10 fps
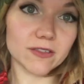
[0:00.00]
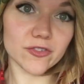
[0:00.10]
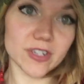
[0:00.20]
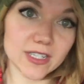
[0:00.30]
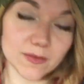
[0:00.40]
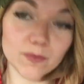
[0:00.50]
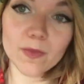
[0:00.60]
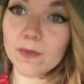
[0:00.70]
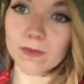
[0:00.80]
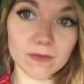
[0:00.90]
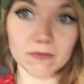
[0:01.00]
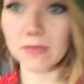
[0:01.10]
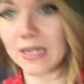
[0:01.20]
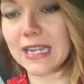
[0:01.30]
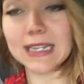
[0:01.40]
She's
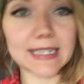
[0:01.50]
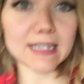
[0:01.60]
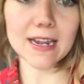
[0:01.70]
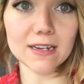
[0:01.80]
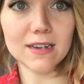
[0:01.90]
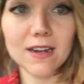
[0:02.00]
insane.